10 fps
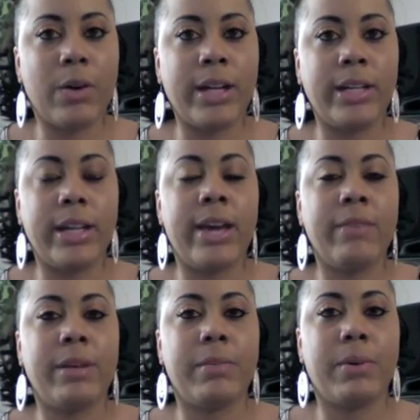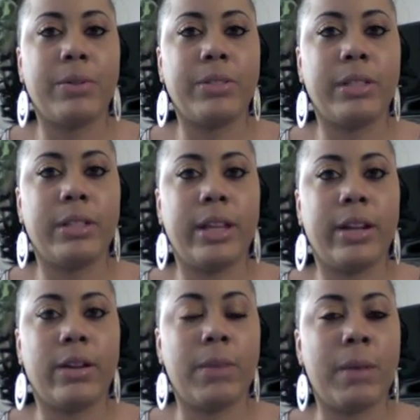I didn't have that person
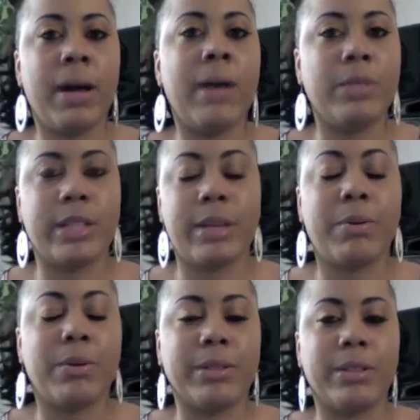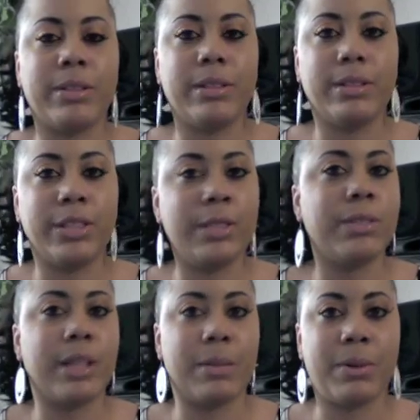there. My mom was that person. She
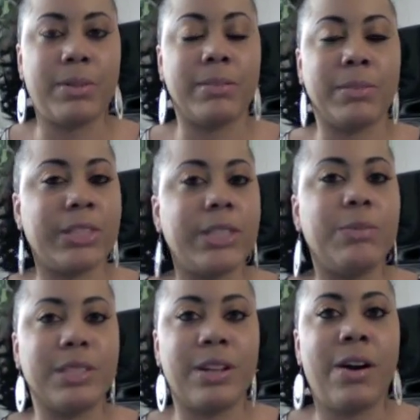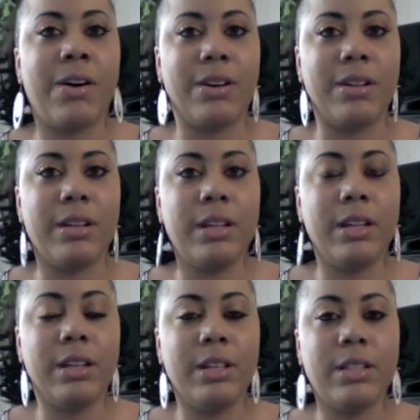was that person, but she was gone.
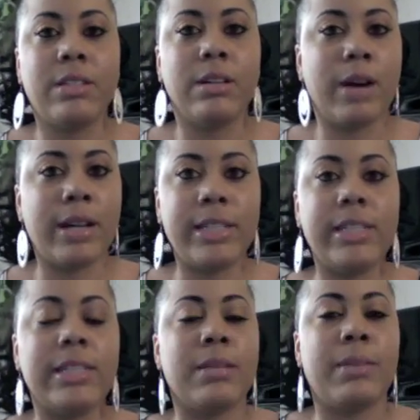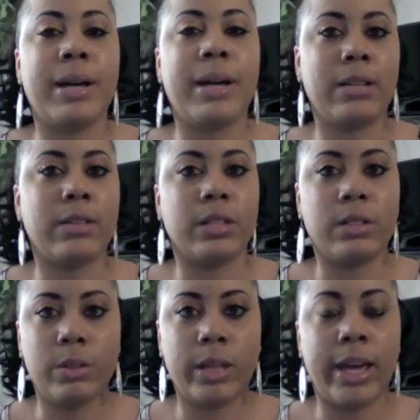So I needed somebody else to
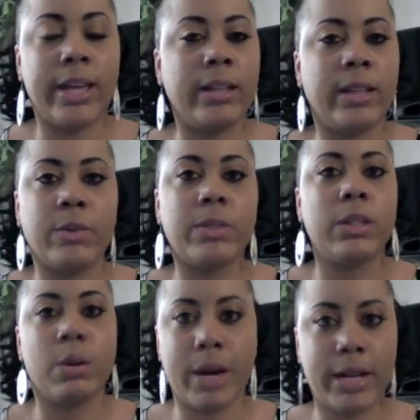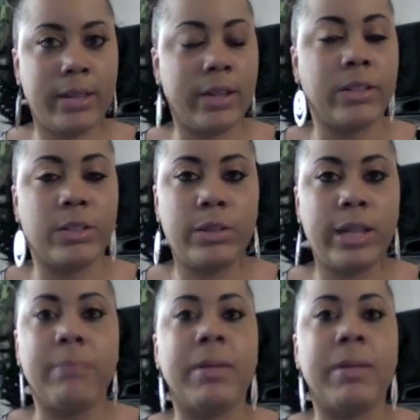do that, and there was nobody there to do that.